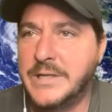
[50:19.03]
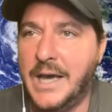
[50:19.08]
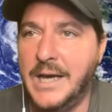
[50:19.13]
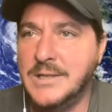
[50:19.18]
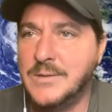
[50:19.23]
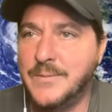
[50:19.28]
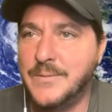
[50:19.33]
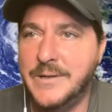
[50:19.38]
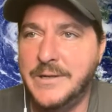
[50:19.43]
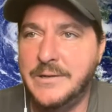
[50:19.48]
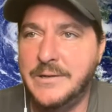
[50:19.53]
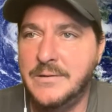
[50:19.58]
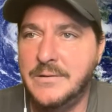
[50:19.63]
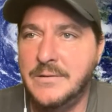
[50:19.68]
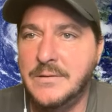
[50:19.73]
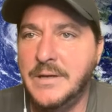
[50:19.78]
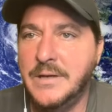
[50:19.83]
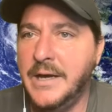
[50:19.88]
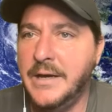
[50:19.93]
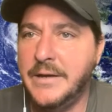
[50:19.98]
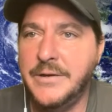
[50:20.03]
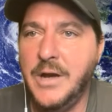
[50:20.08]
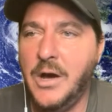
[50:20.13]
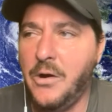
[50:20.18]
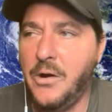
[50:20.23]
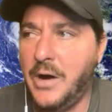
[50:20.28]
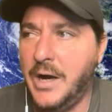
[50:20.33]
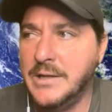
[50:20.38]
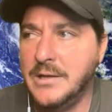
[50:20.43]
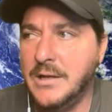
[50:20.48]
has been. Yeah,
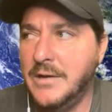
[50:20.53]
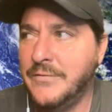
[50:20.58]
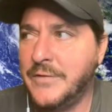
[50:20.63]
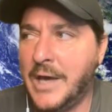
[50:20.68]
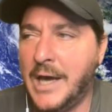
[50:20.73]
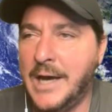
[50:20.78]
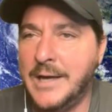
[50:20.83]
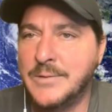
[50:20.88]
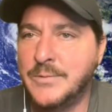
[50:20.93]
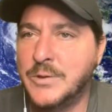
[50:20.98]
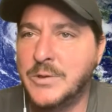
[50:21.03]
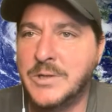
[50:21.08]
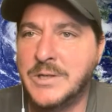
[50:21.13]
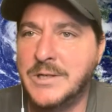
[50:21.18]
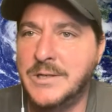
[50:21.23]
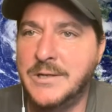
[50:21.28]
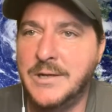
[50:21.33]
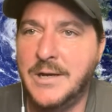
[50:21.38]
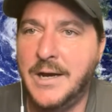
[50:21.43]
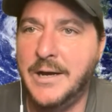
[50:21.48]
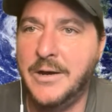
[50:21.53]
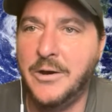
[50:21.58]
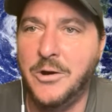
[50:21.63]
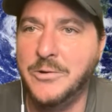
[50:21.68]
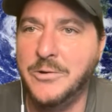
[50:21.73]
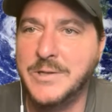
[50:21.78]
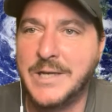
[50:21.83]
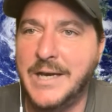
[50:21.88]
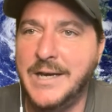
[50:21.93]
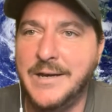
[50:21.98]
no, I love Casperson. I
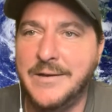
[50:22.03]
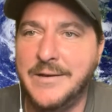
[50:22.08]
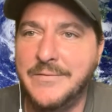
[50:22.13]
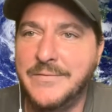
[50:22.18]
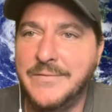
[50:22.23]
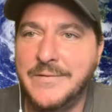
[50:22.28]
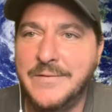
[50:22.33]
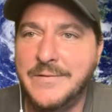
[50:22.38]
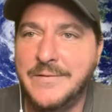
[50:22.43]
always have.